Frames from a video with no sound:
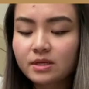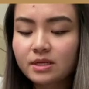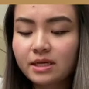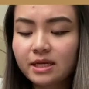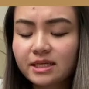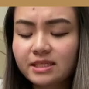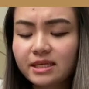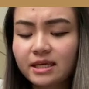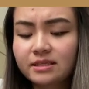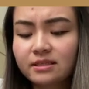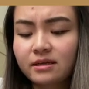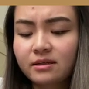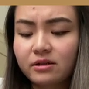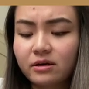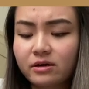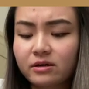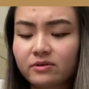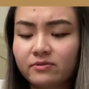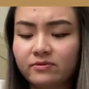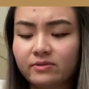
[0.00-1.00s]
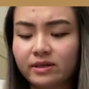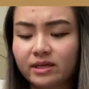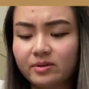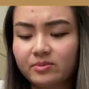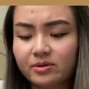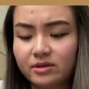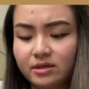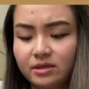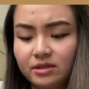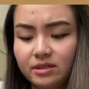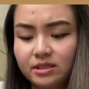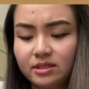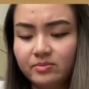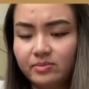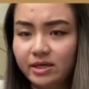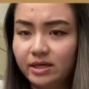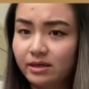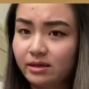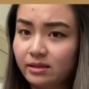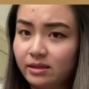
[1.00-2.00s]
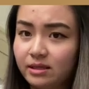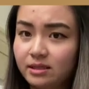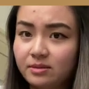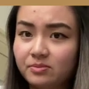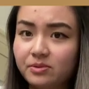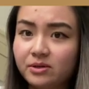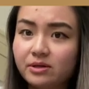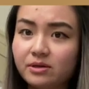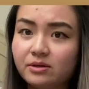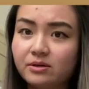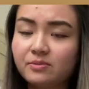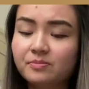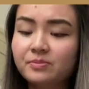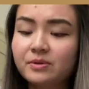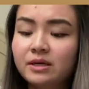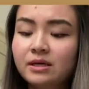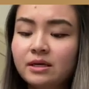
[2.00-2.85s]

it takes a lot of labor to make this meal.